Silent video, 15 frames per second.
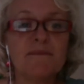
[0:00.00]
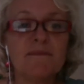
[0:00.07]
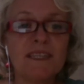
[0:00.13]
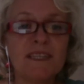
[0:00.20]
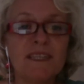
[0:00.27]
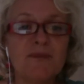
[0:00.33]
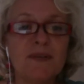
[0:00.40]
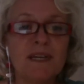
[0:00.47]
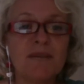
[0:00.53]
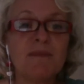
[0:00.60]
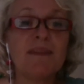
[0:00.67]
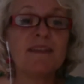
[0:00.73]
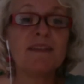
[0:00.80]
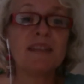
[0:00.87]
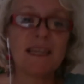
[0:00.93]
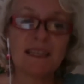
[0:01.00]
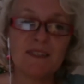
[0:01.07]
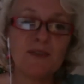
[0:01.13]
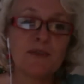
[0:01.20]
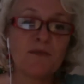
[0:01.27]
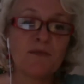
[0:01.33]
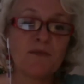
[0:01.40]
That's what I've been taking
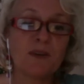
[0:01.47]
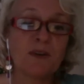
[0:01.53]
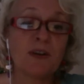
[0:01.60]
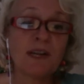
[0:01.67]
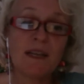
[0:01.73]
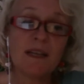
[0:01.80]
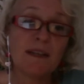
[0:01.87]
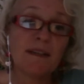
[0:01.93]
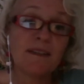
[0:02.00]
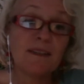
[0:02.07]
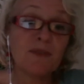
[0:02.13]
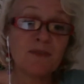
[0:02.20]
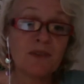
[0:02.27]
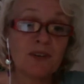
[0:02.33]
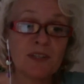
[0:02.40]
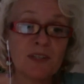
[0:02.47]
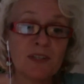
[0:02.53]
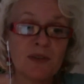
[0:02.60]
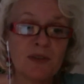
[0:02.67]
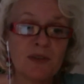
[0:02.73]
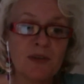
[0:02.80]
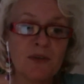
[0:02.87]
so far, and so far it's
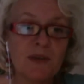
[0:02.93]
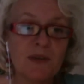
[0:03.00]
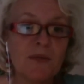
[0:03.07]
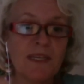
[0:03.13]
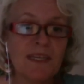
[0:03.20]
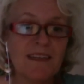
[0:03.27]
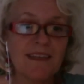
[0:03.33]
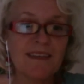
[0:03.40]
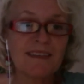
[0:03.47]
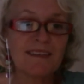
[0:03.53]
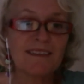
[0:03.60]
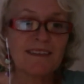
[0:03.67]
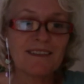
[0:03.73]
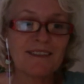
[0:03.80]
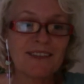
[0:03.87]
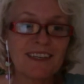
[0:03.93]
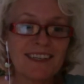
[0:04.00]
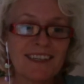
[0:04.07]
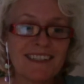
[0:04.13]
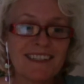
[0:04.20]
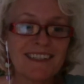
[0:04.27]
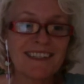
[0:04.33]
only 1 week,
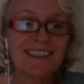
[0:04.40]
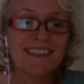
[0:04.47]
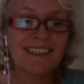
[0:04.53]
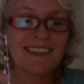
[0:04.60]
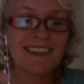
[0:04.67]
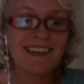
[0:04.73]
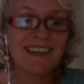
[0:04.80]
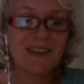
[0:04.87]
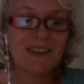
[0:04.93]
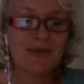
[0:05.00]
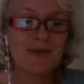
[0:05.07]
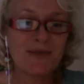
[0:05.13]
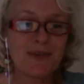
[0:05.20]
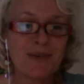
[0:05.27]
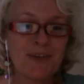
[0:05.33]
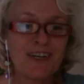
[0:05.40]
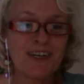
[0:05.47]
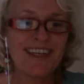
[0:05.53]
right? Out of 4.